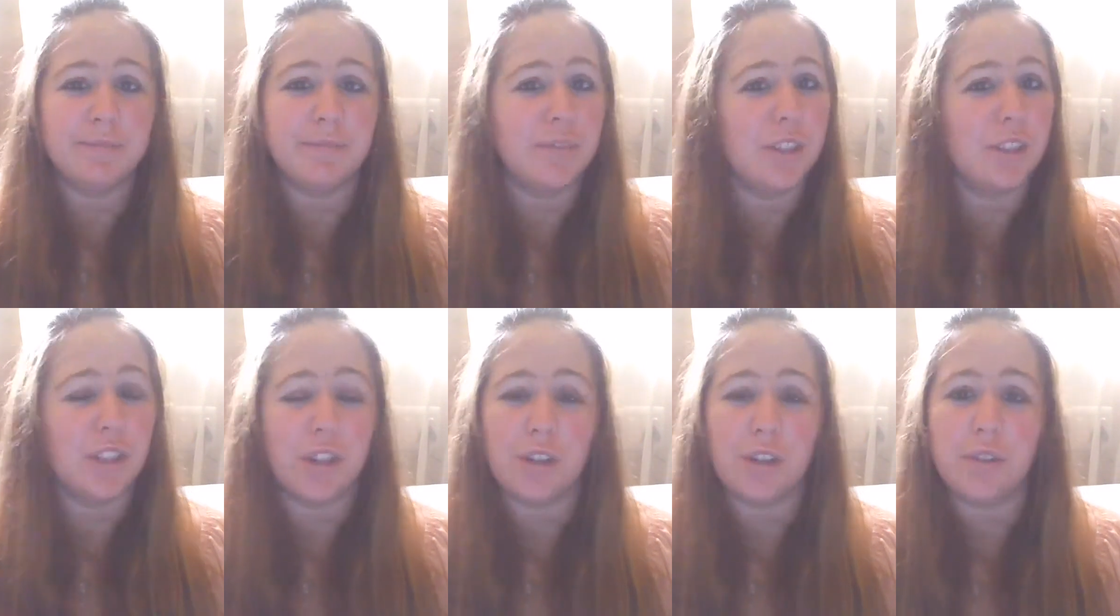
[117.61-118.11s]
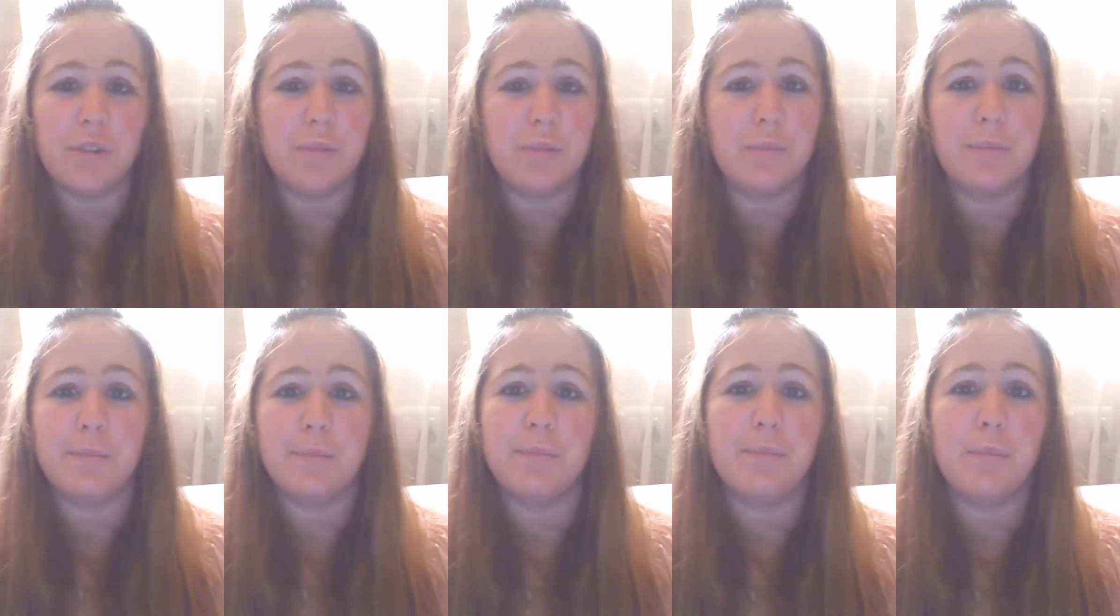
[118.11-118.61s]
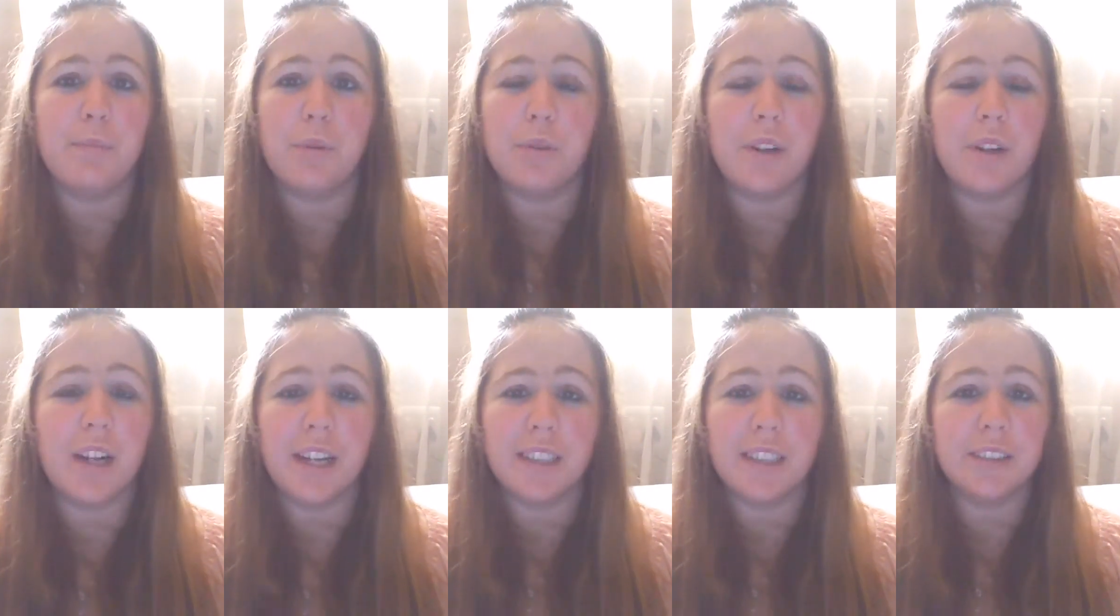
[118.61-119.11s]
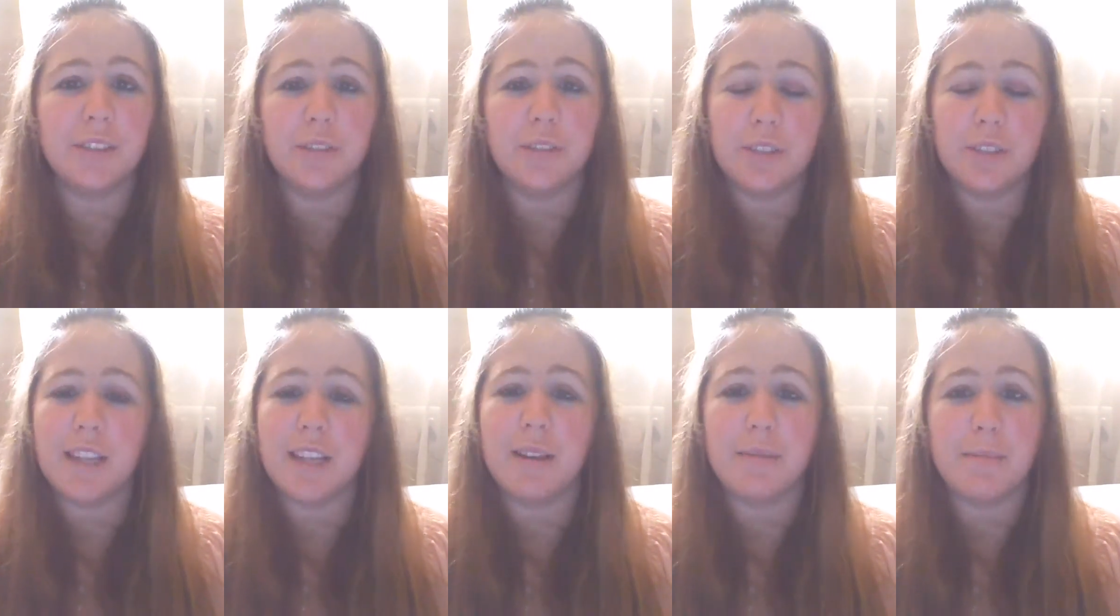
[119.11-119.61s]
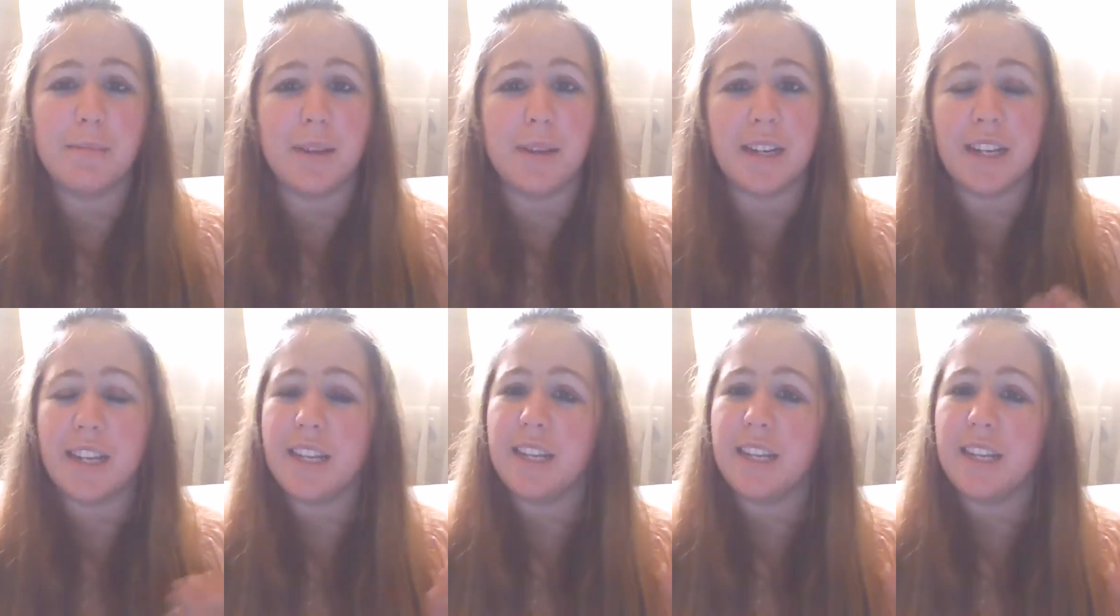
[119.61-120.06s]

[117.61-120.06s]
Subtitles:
you know, brought us to him, and